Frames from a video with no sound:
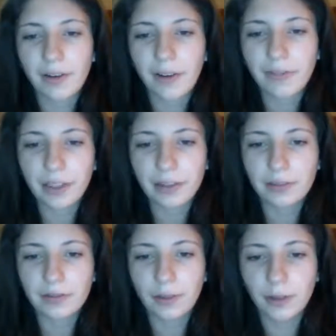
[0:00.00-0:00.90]
graphic
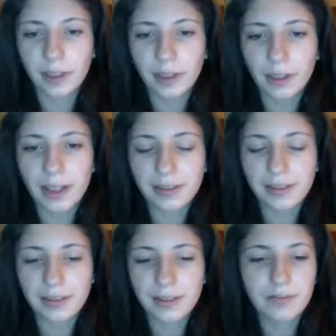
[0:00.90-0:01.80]
organizers.
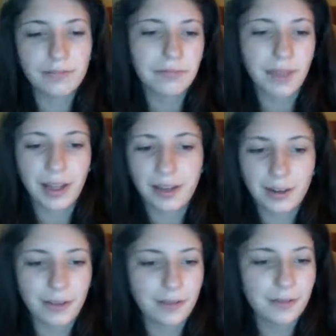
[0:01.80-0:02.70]
I don't know.
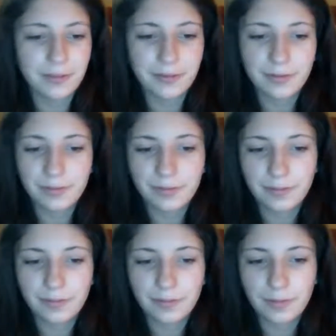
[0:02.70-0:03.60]

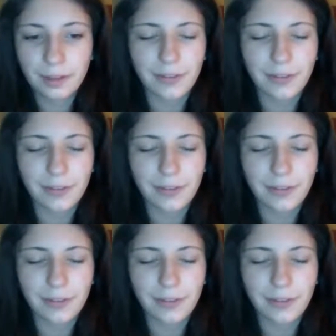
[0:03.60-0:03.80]
Graphic